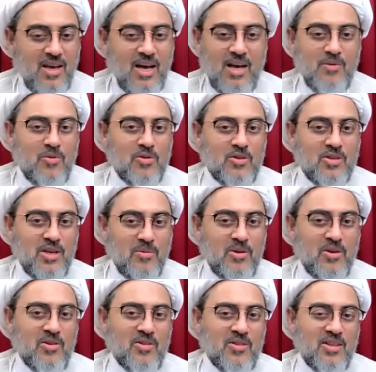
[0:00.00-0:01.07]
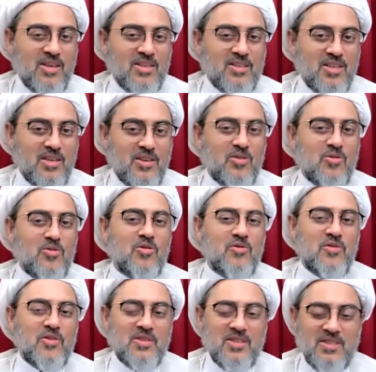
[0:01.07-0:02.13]
I won't come here on Thursday. You go
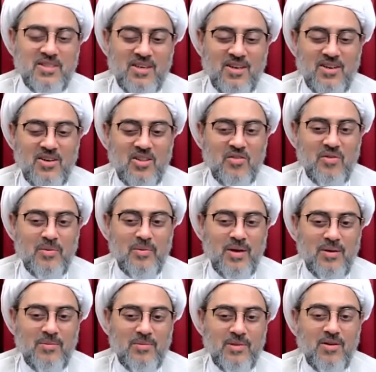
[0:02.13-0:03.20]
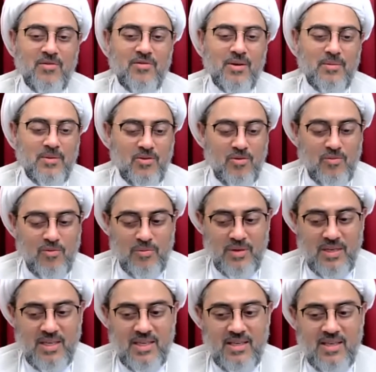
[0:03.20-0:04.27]
for the ziyarat of Amirul
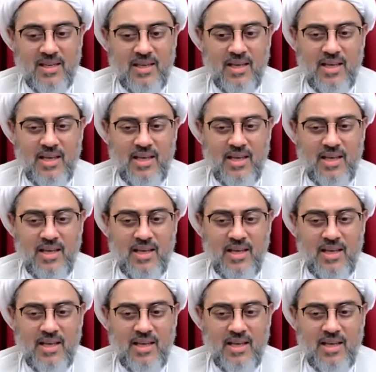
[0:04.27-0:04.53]
Mu'mineen,